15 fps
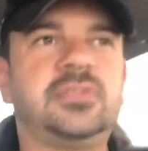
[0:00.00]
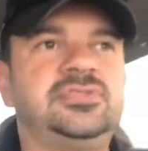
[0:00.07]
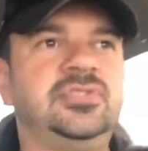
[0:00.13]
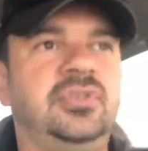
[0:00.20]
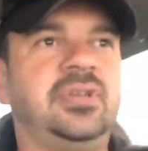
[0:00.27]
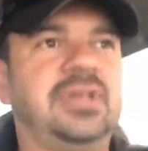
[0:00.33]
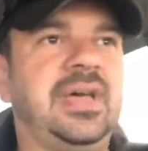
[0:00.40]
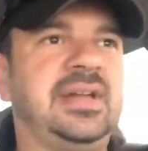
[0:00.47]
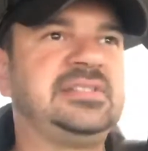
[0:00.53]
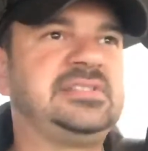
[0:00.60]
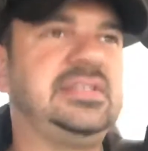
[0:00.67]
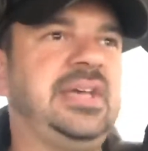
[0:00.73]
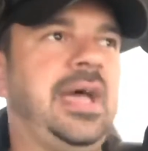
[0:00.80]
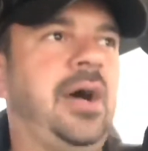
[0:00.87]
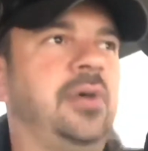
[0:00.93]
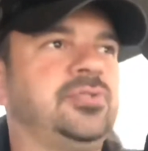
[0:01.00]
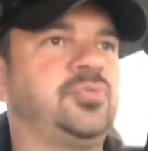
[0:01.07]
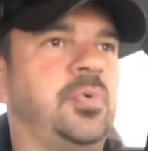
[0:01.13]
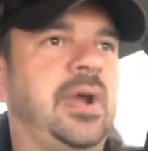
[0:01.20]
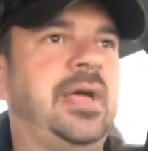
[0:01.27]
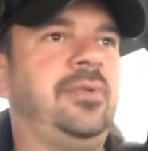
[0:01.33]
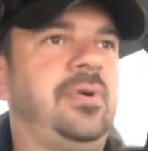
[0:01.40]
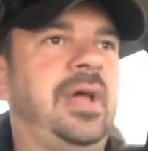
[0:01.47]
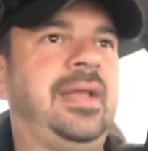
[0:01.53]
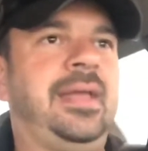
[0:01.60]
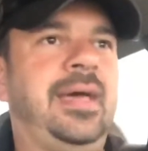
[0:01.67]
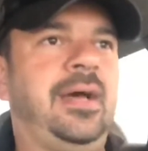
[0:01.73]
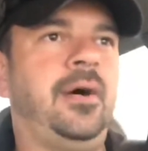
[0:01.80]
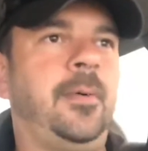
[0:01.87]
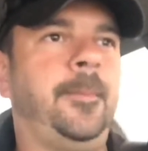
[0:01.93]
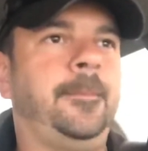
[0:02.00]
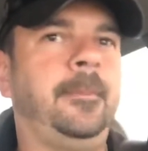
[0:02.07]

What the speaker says: so you can kind of see how it's ran right now